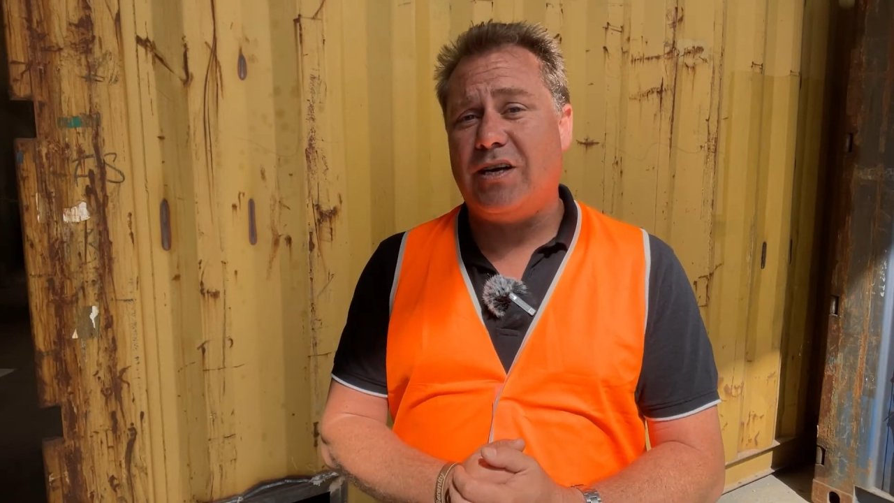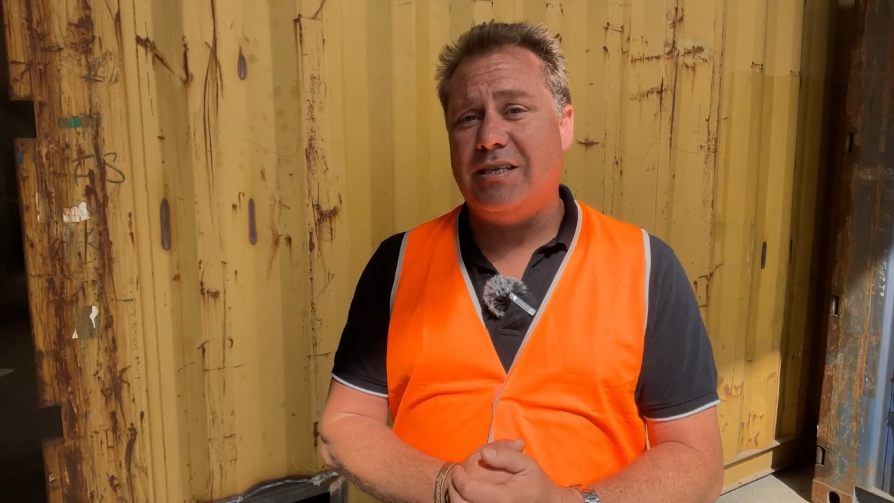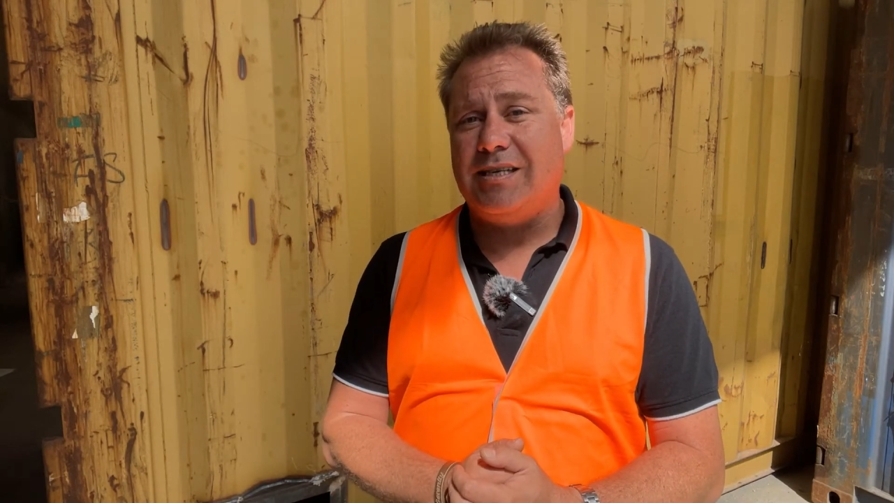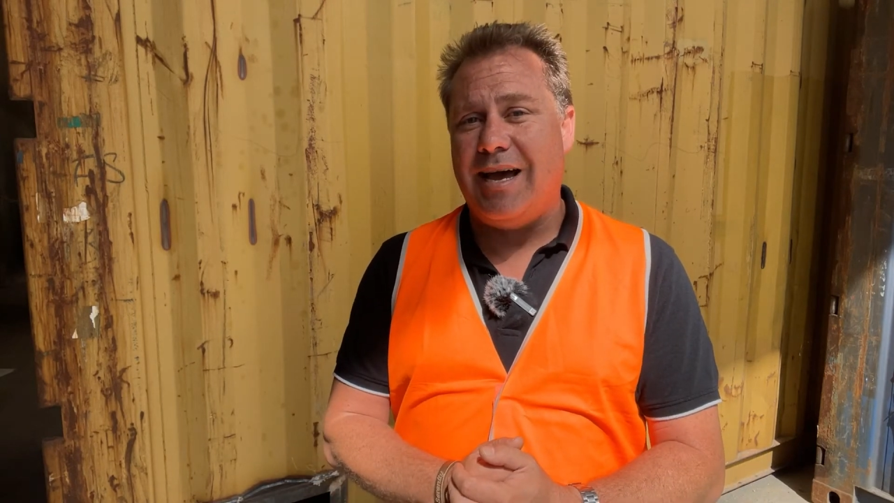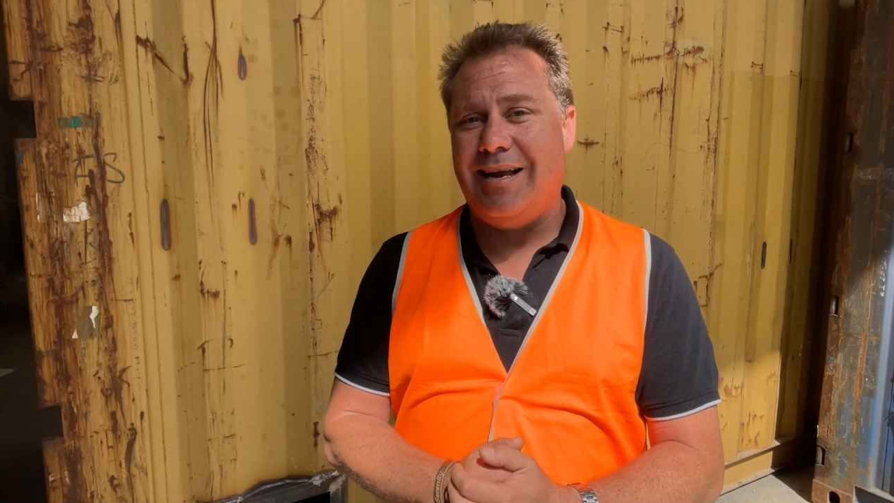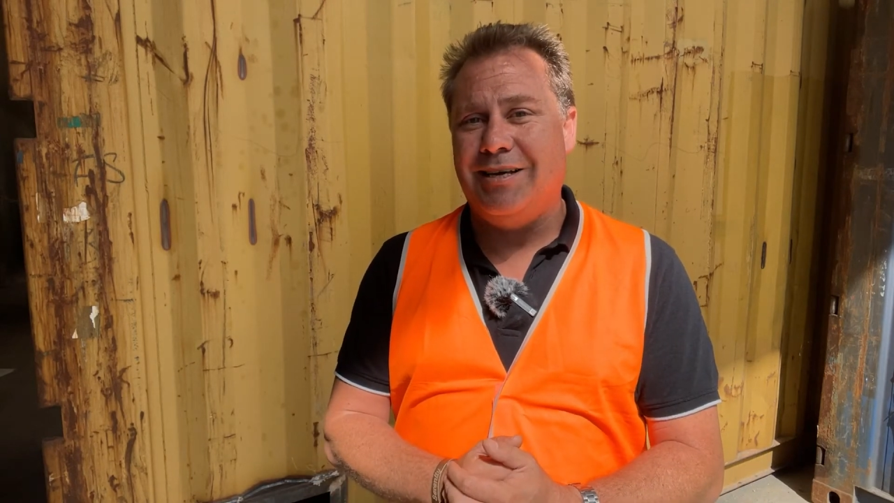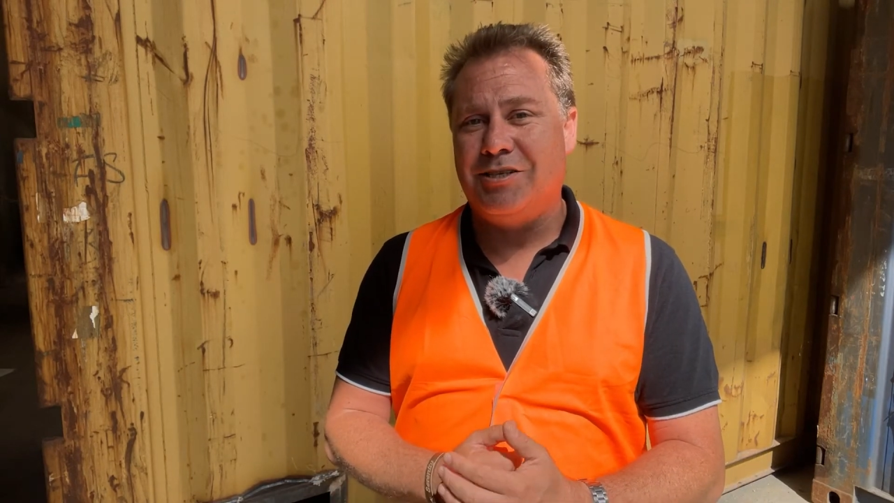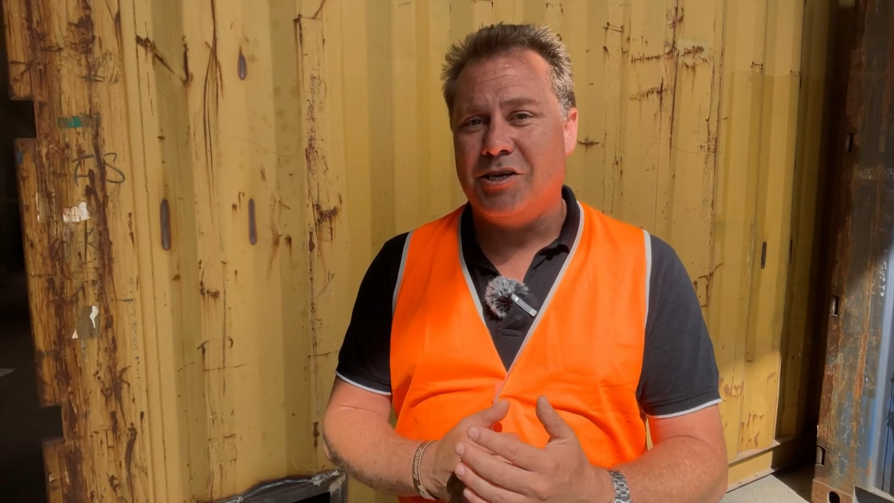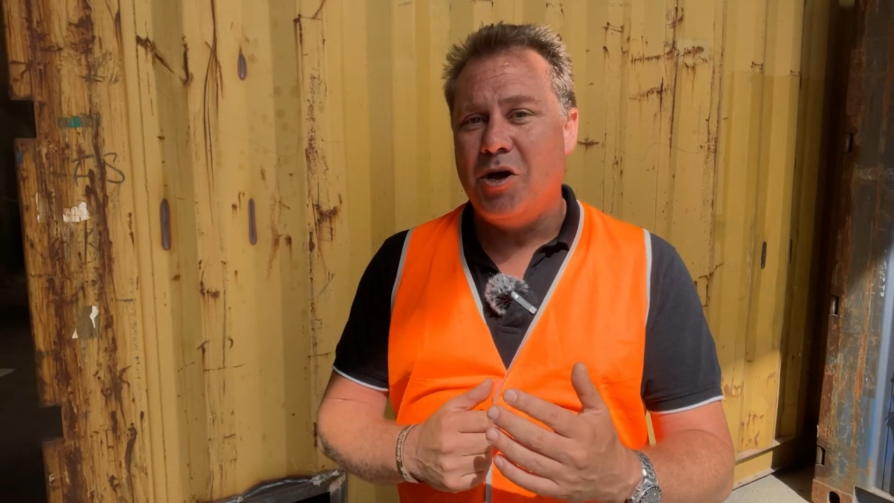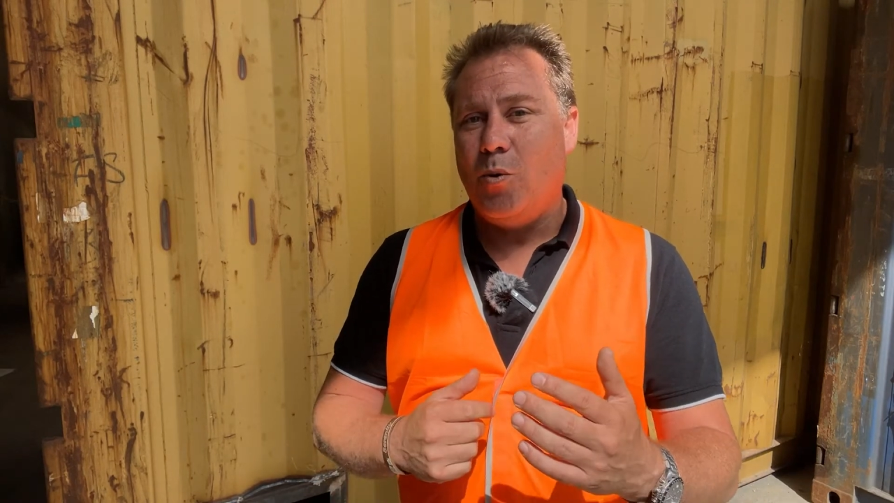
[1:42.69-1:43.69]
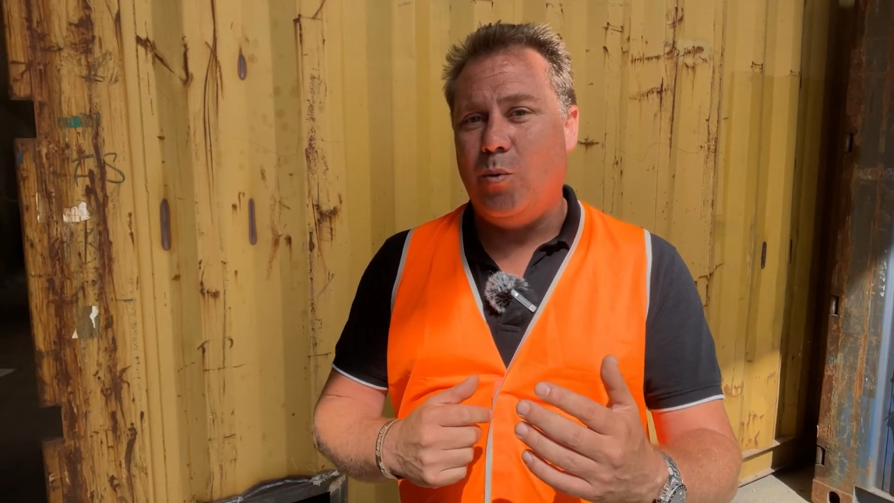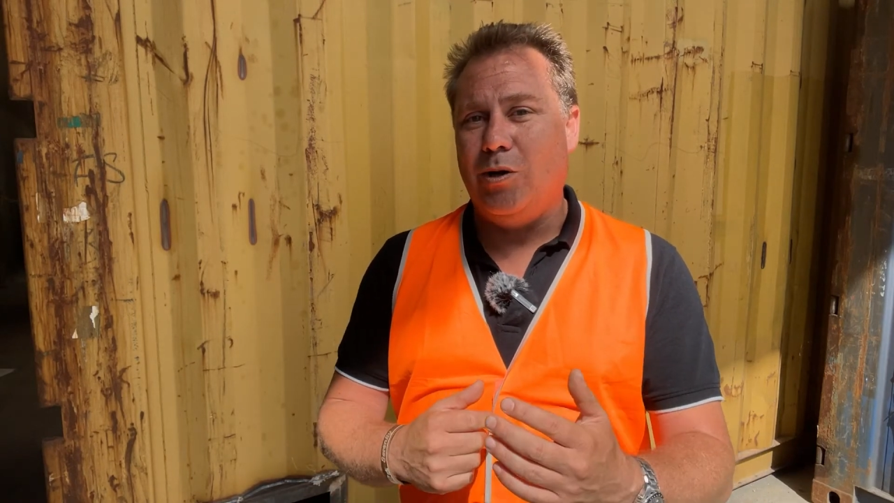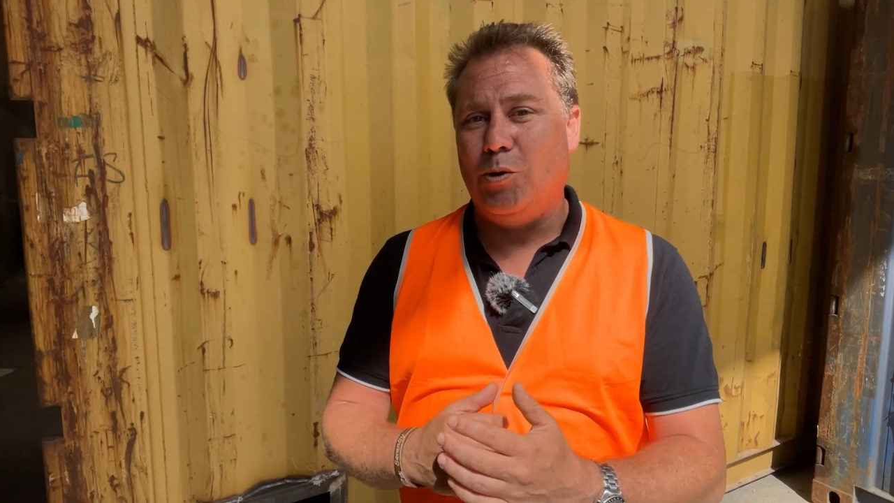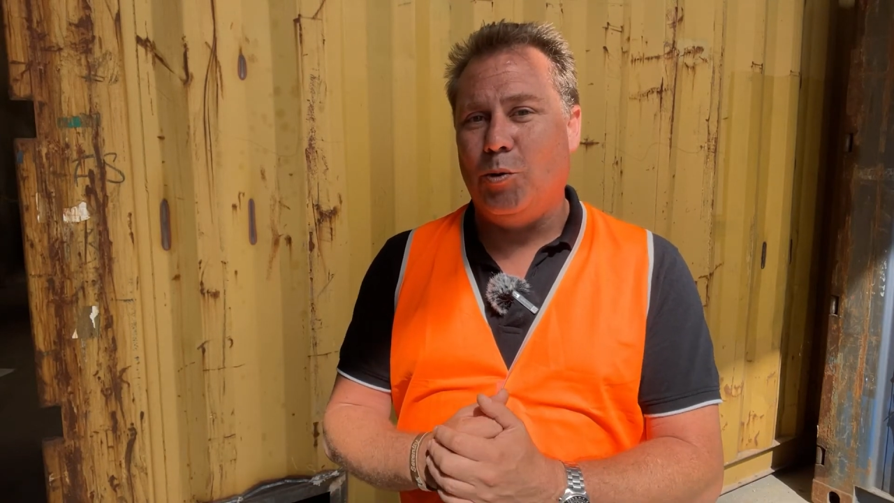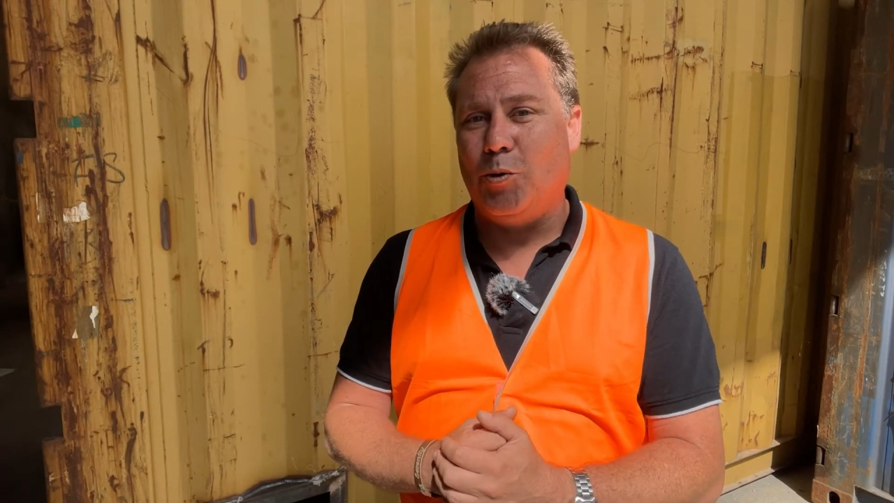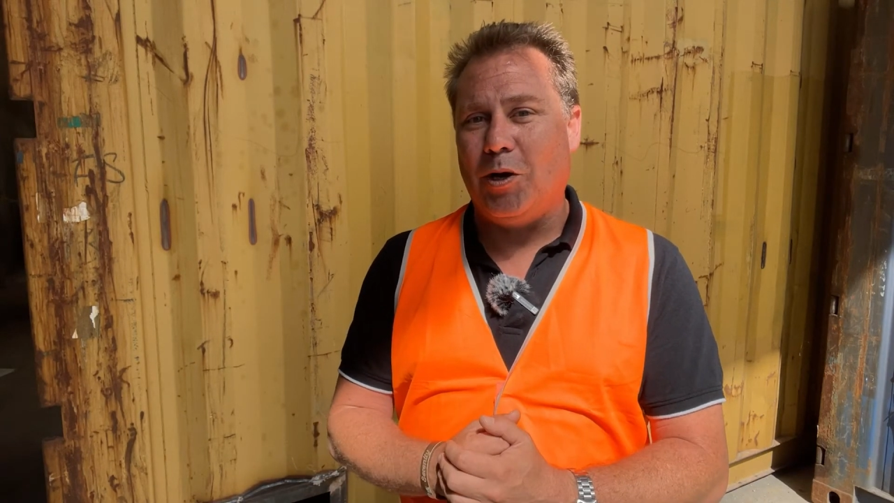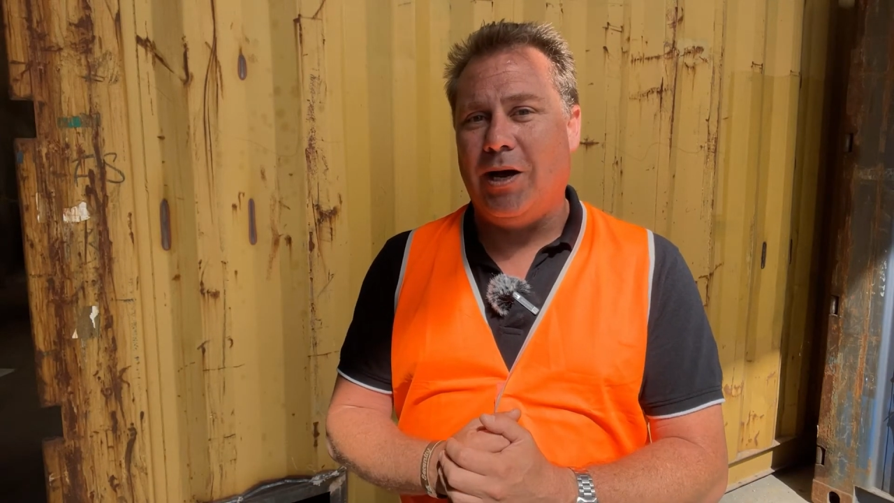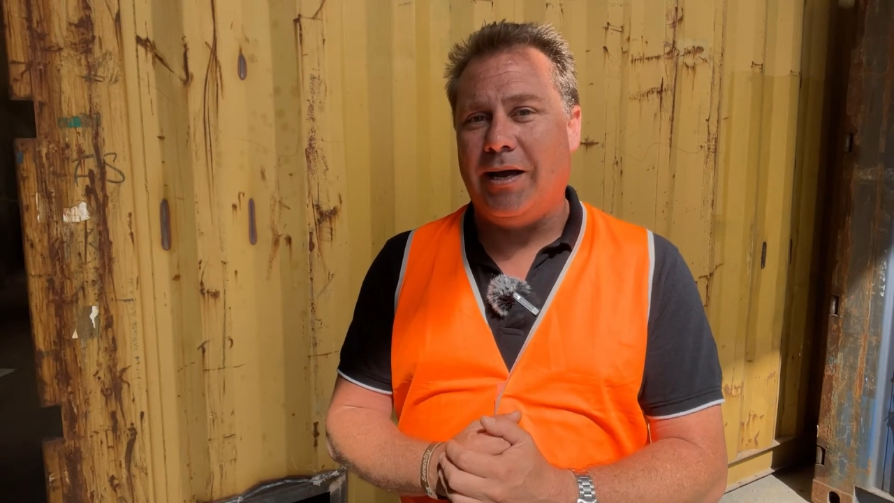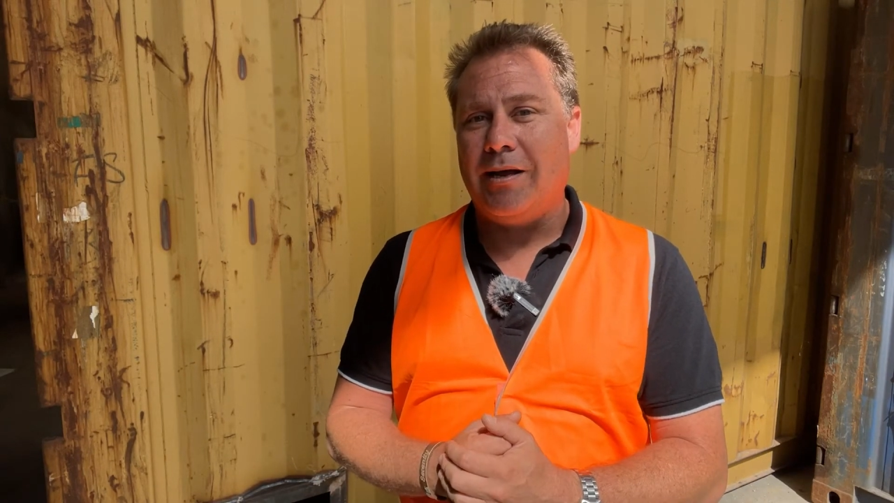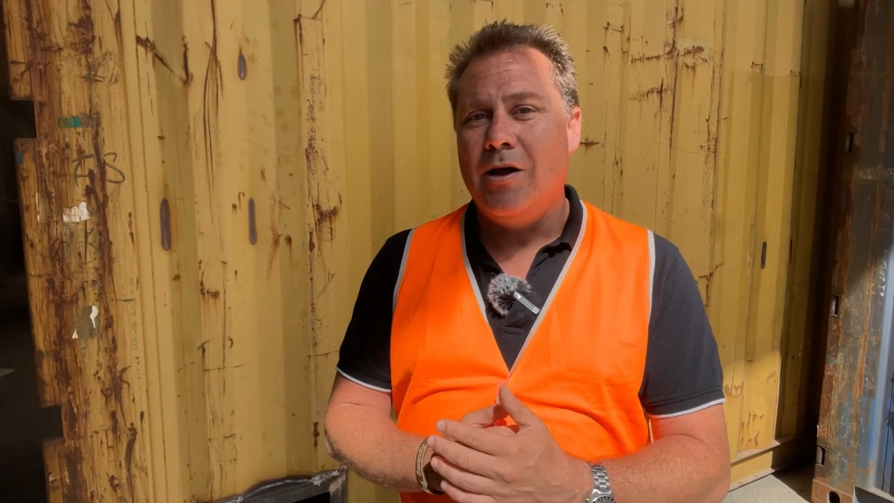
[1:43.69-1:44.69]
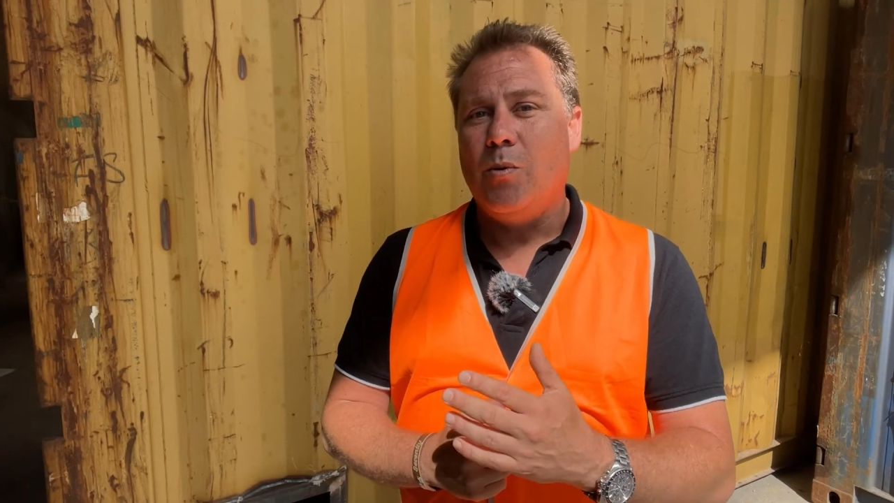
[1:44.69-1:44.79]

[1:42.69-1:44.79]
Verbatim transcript: containers will look like.